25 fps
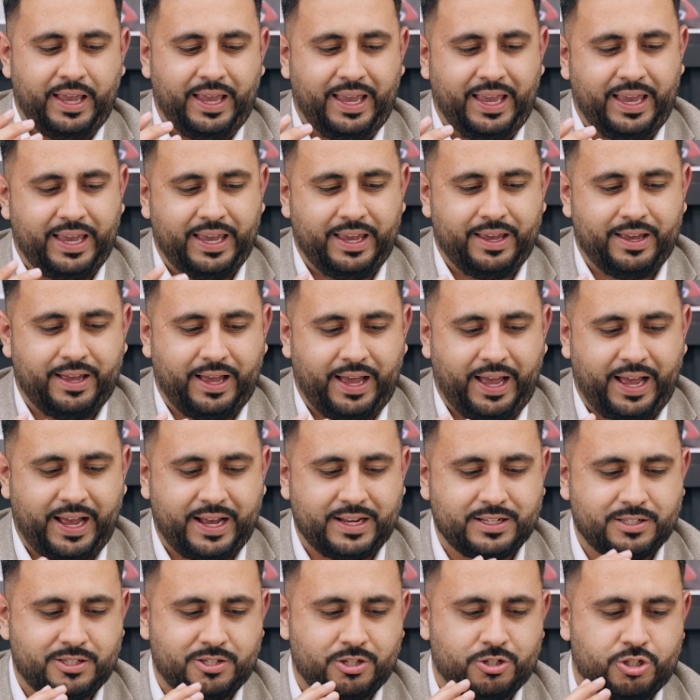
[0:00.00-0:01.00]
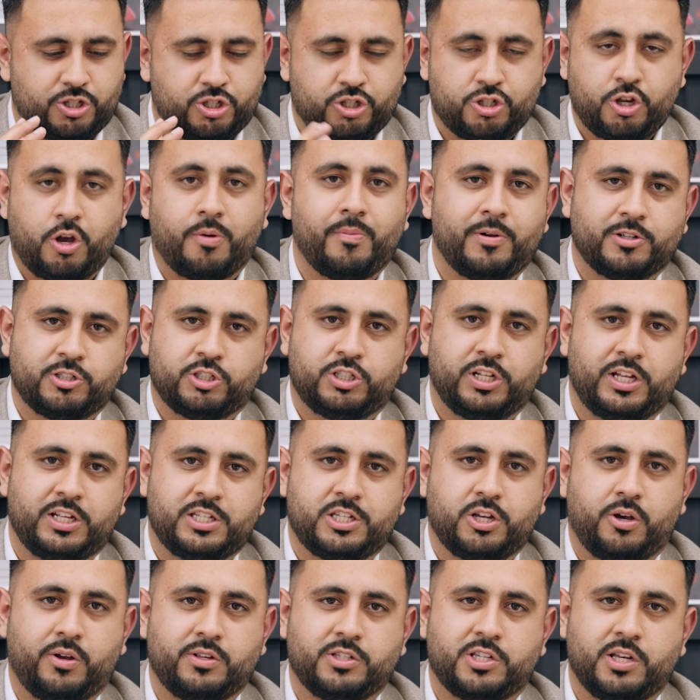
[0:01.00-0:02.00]
it has so much
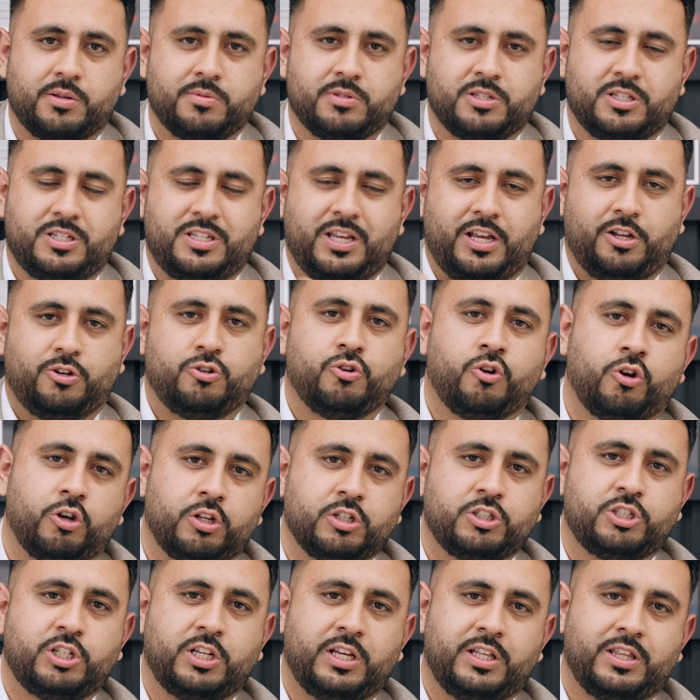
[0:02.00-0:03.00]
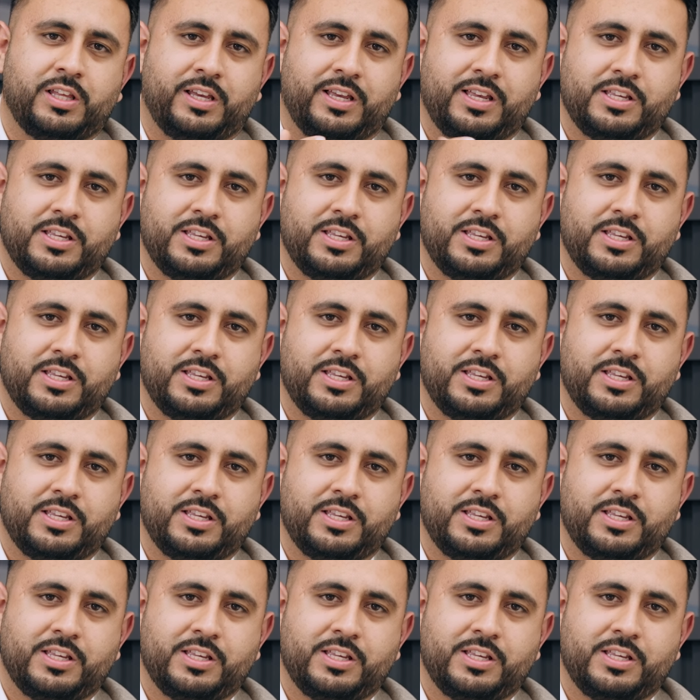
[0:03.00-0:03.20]
detail in terms of the technology that